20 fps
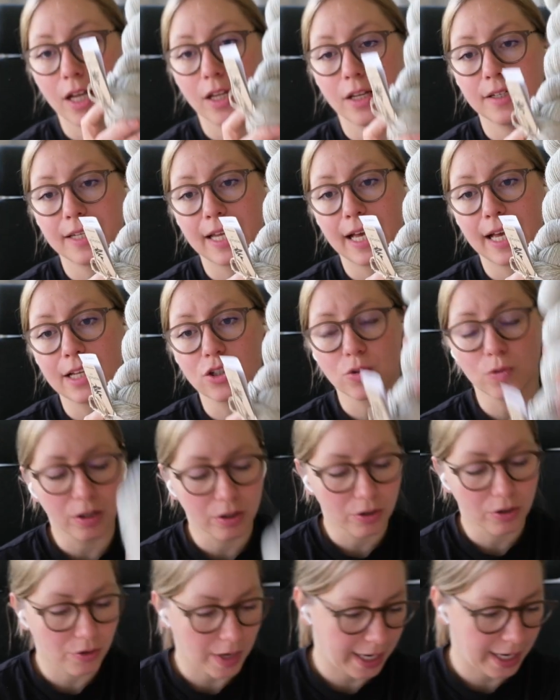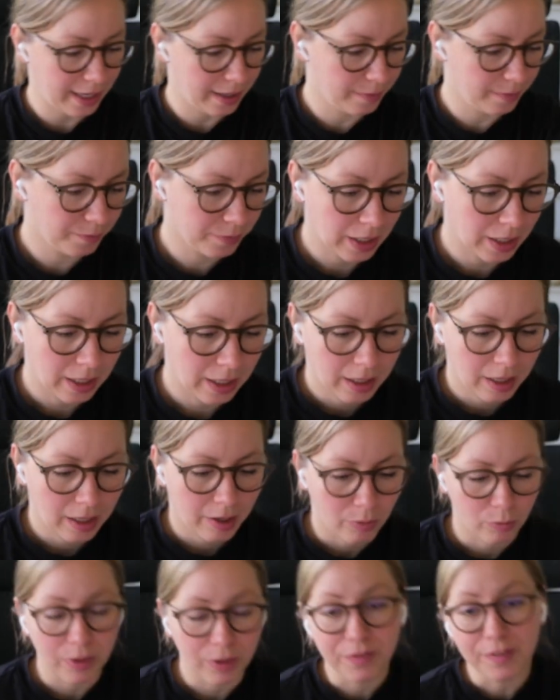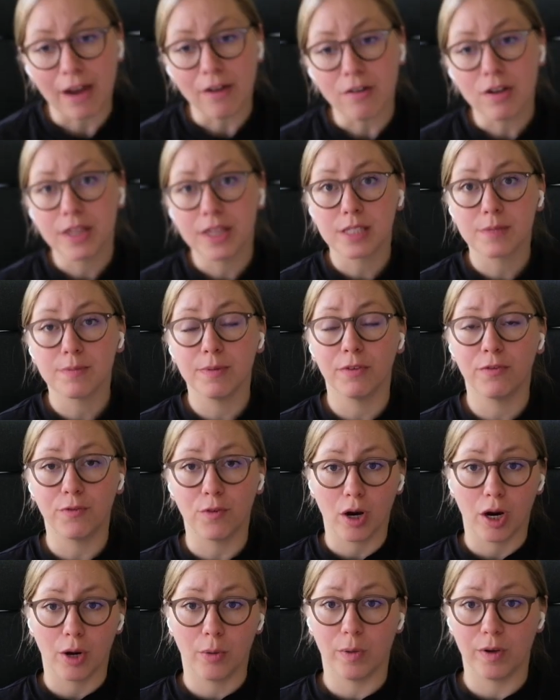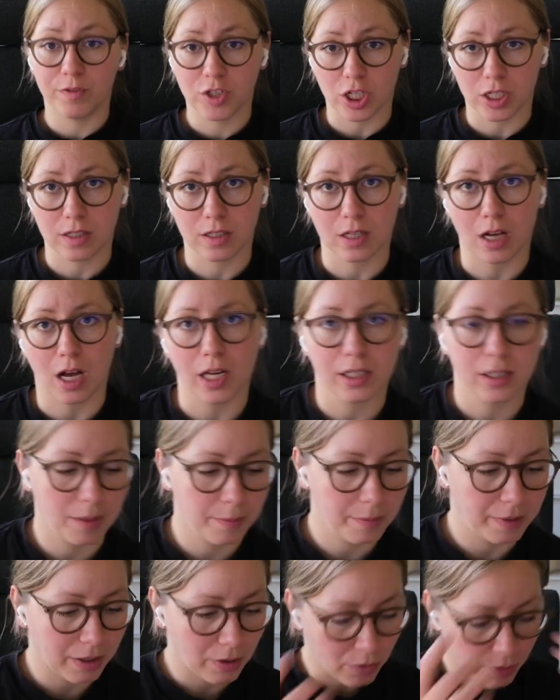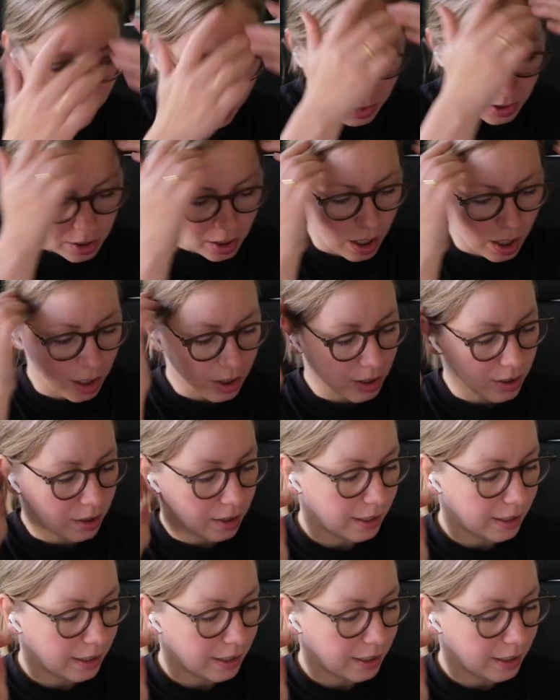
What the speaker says: Natural gray. We've carried this before. We've just gotten a big restock.